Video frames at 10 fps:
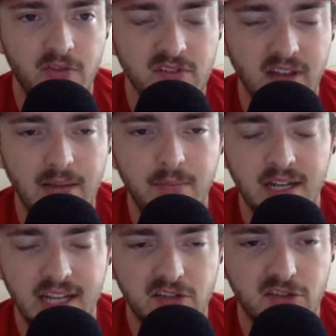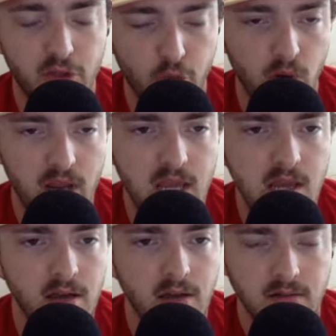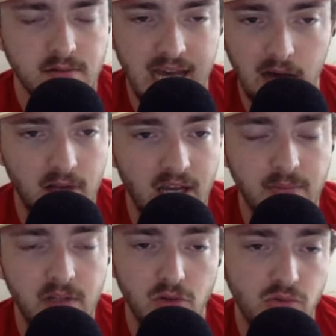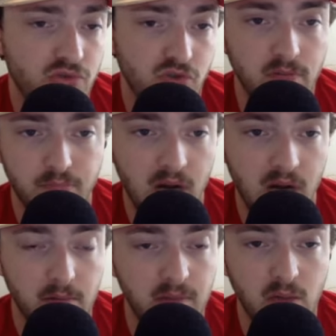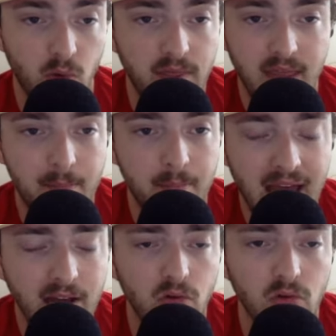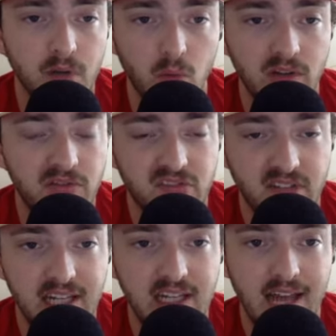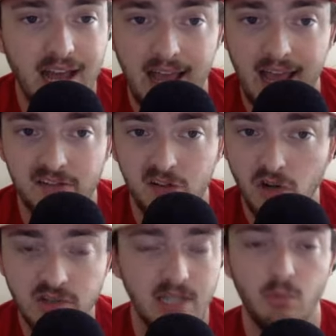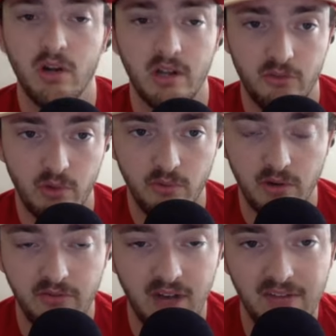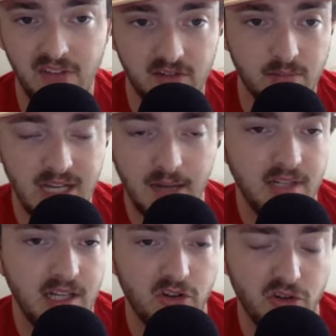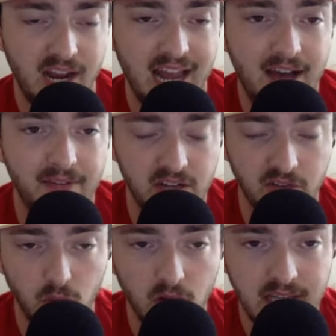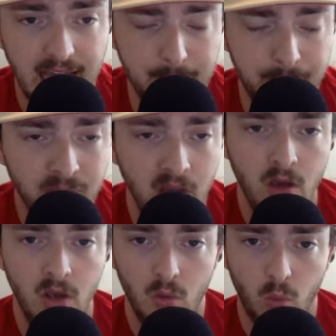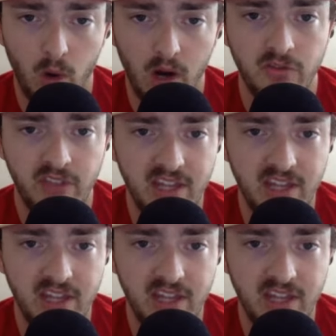offense linemen against three down linemen, you should probably win that battle. But we've seen as our team running a 3 3 5 that sometimes he can create havoc in the run game. Where